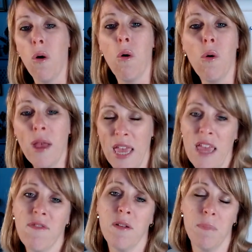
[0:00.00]
or
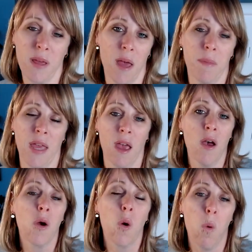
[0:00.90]
even becoming
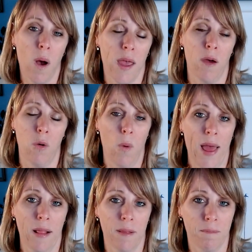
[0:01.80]
quite
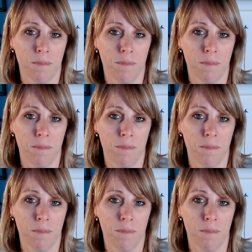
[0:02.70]
unwell?